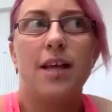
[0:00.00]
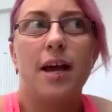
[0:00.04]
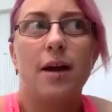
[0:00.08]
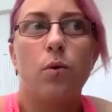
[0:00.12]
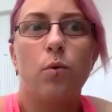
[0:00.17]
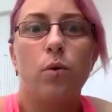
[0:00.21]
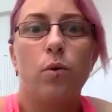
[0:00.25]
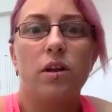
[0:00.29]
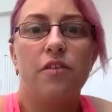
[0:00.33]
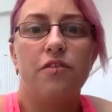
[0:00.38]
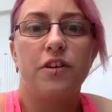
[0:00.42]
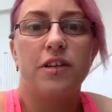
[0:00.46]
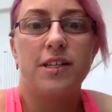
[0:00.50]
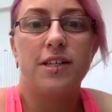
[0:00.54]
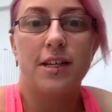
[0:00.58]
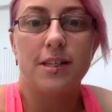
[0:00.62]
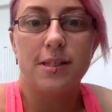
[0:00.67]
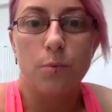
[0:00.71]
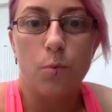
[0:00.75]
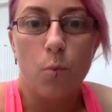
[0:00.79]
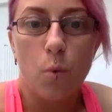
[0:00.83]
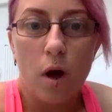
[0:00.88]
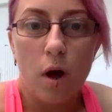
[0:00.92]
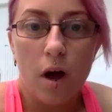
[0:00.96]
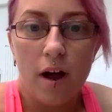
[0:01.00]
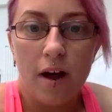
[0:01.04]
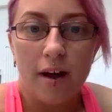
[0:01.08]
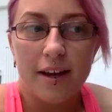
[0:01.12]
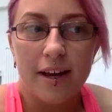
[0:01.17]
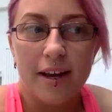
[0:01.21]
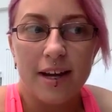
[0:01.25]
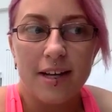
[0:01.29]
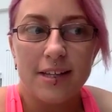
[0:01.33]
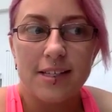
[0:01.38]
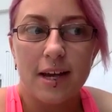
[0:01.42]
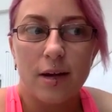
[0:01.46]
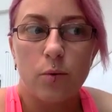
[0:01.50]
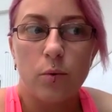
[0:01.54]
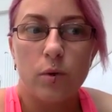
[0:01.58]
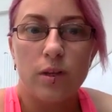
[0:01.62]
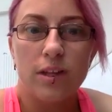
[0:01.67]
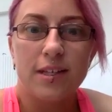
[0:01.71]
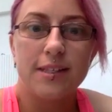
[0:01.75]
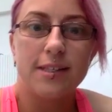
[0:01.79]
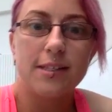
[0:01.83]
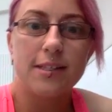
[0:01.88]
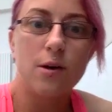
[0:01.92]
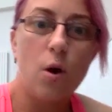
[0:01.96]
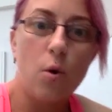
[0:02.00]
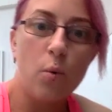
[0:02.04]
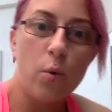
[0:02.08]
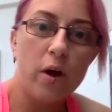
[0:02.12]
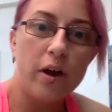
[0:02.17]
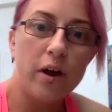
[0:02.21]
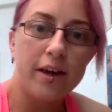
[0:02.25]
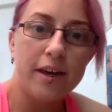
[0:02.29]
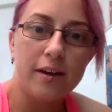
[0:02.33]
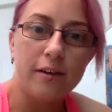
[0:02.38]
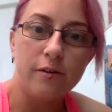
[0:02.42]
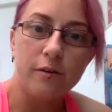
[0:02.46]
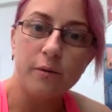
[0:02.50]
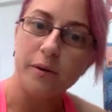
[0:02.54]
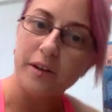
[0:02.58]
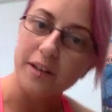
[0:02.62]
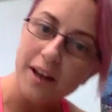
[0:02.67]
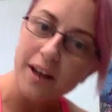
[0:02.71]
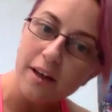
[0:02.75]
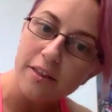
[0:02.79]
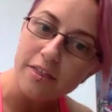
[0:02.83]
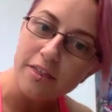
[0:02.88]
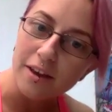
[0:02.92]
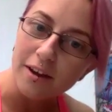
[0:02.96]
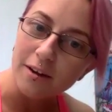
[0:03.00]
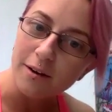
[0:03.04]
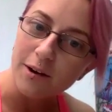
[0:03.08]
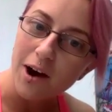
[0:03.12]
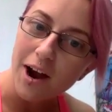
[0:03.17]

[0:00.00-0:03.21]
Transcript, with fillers: like well if it doesn't work and it's like well it's not working doing nothing